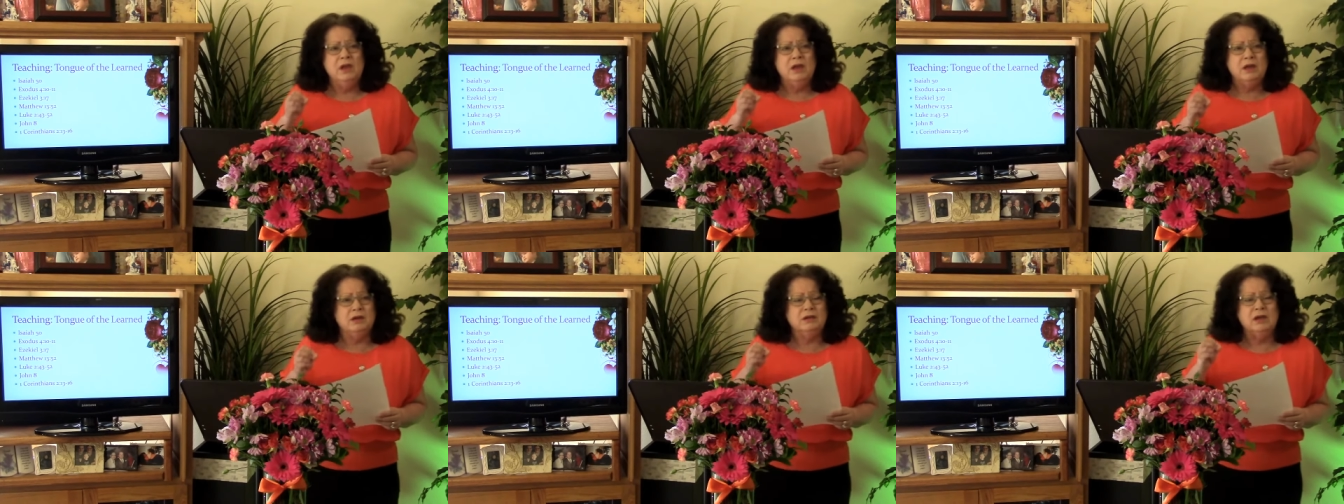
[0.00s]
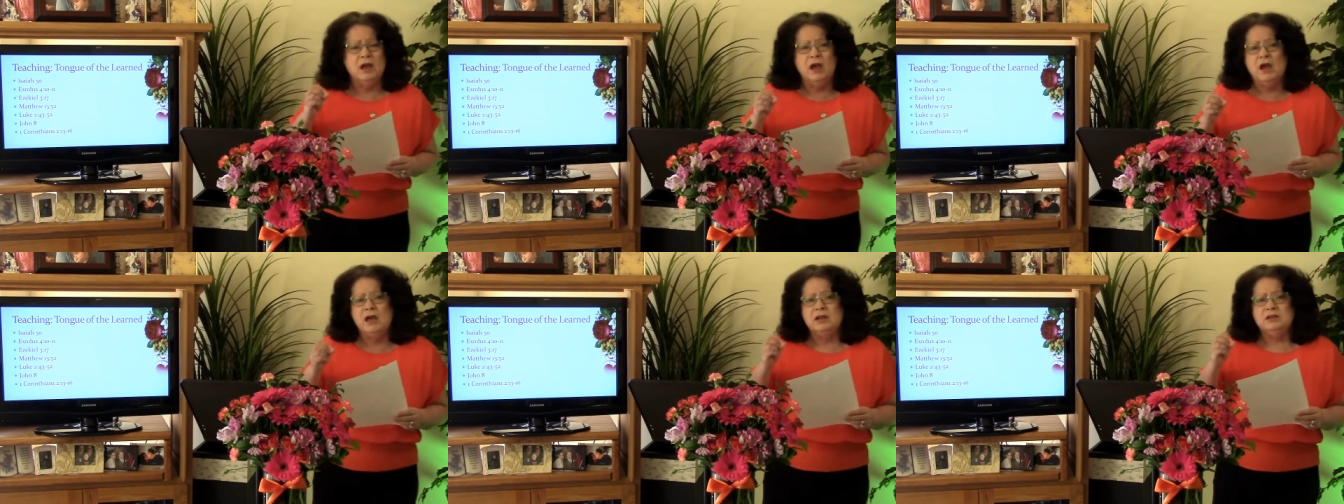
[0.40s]
Uh,
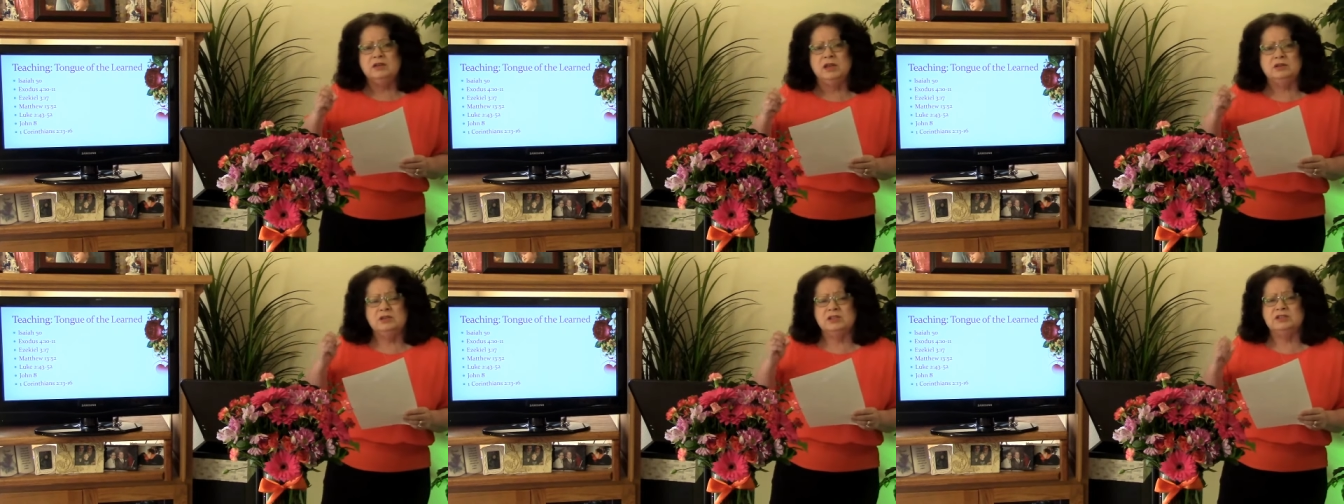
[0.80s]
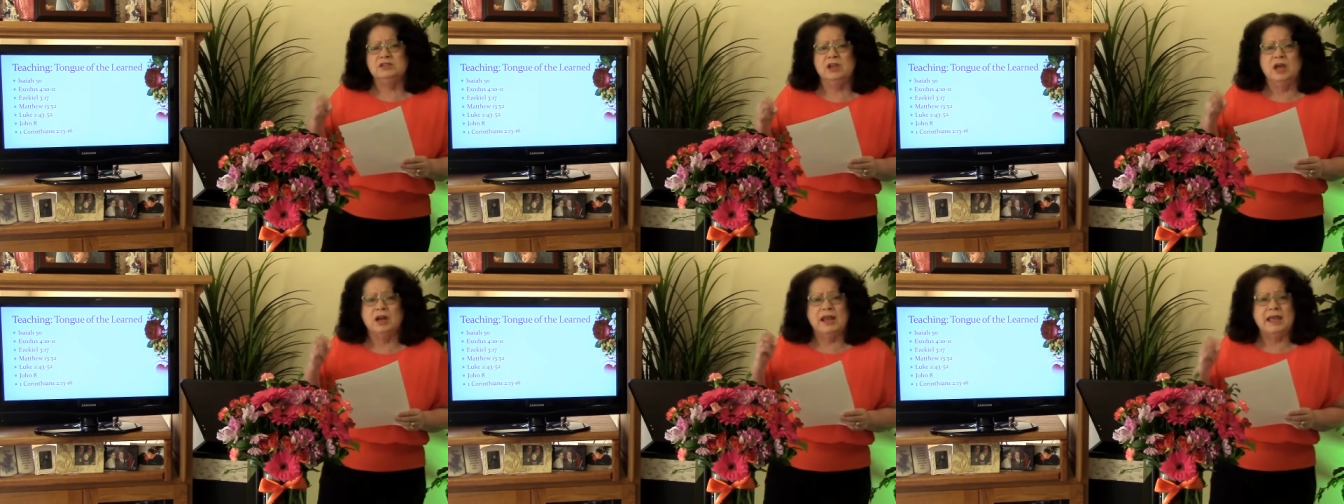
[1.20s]
God does
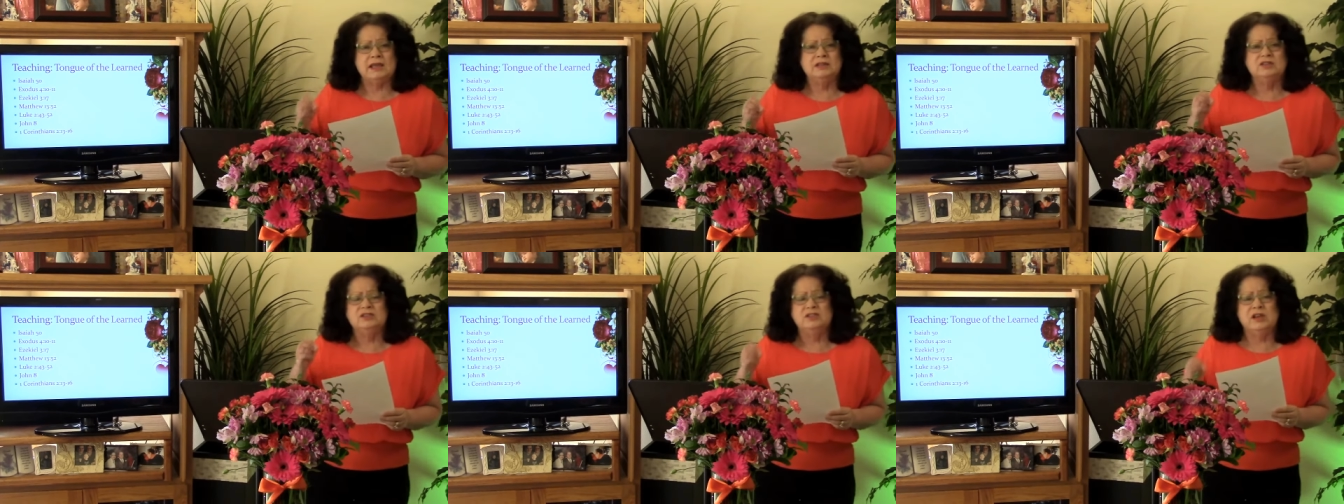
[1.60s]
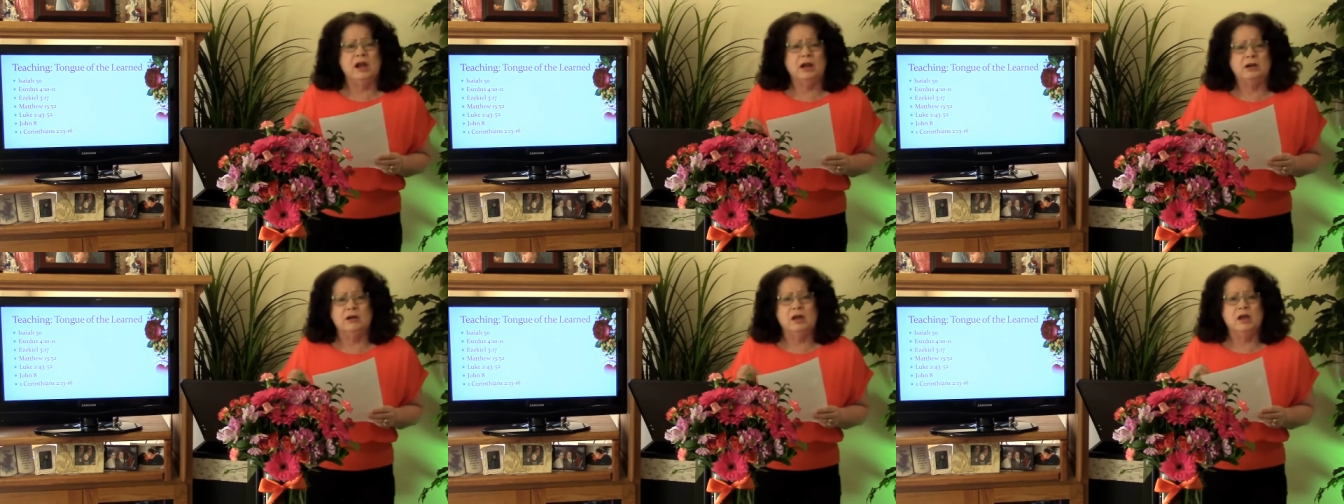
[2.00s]
not add
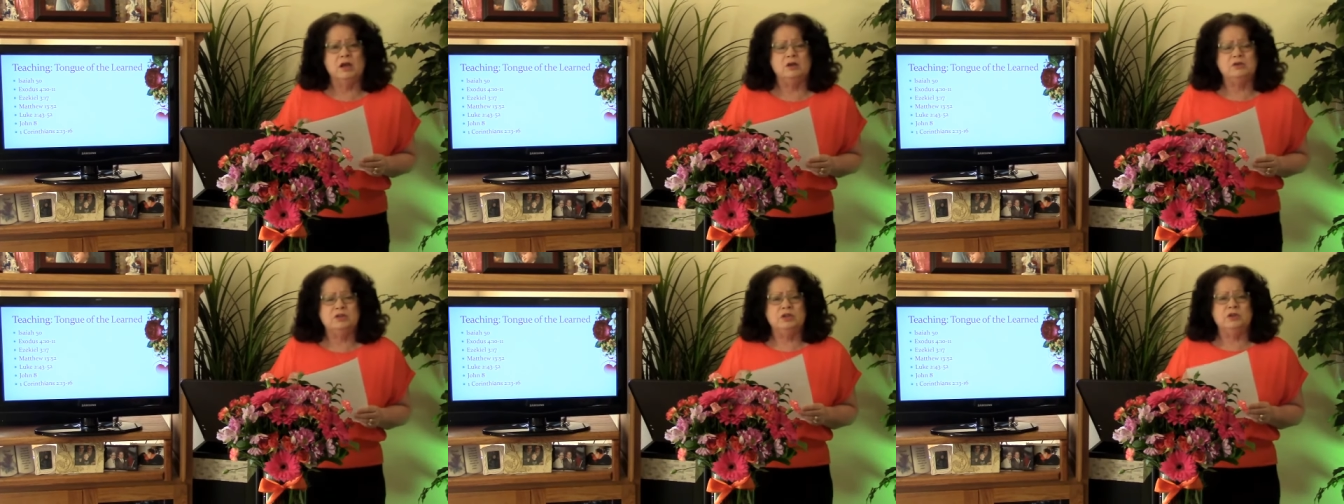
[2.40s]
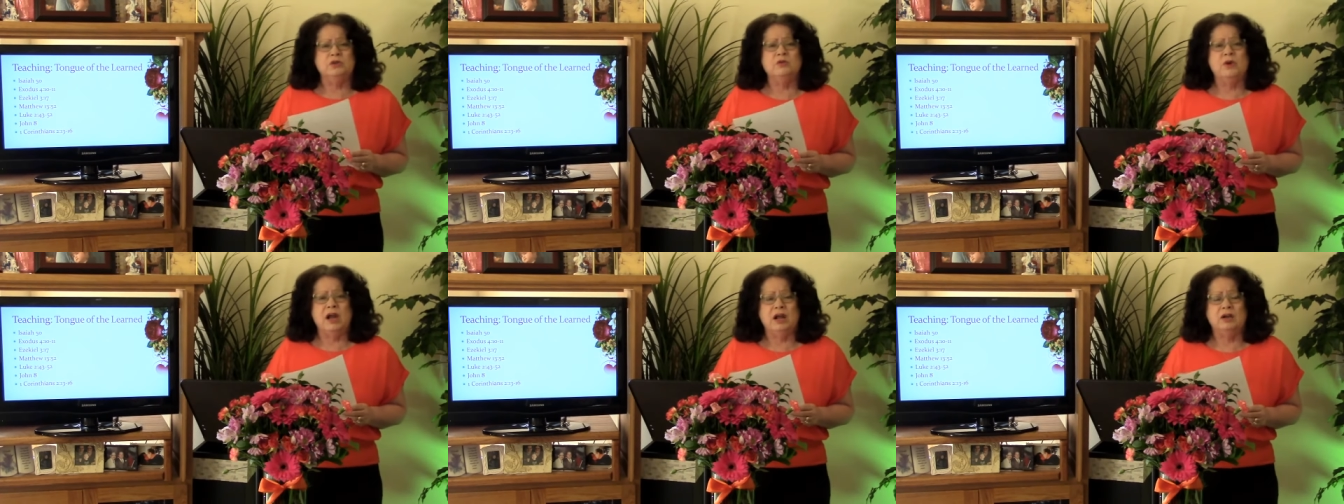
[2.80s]
sorrow
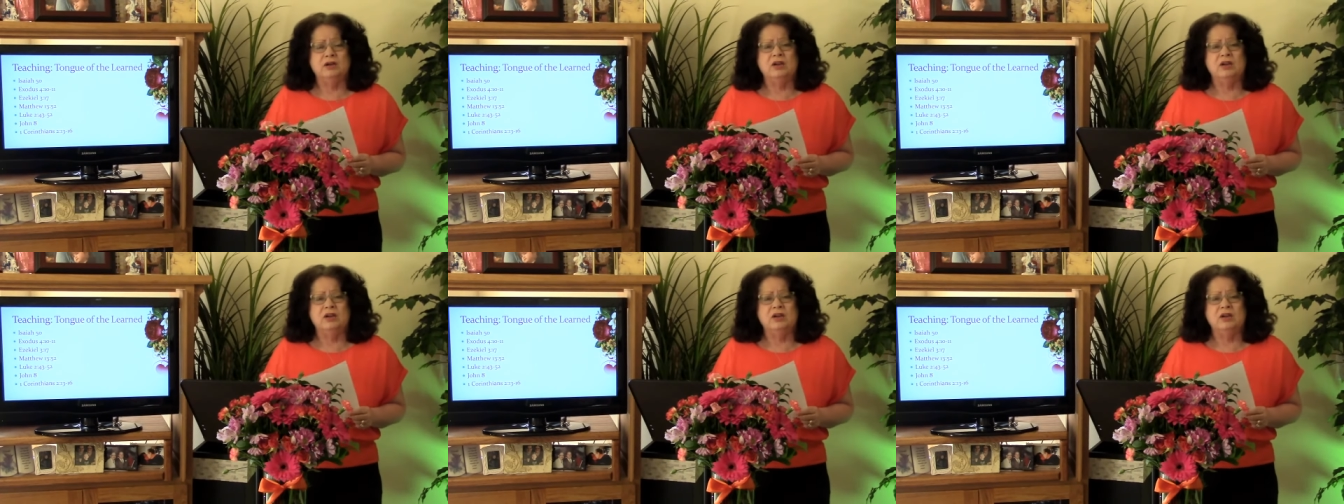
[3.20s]
to our